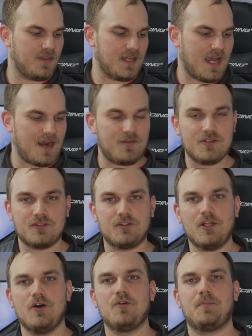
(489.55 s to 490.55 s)
the average
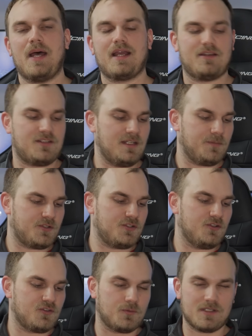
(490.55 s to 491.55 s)
load package
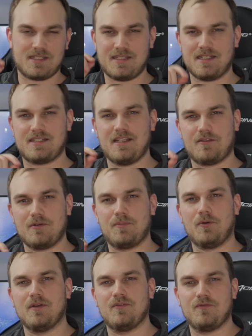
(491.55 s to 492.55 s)
temperatures was
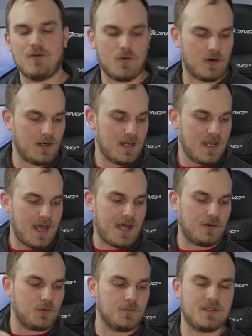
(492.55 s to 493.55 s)
63.4
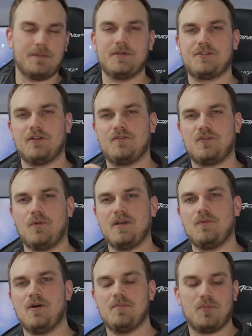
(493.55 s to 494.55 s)
at a room temperature of
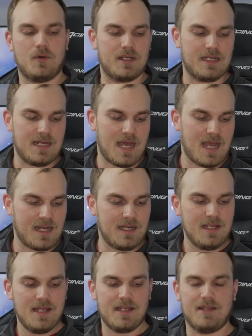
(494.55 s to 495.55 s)
21.9,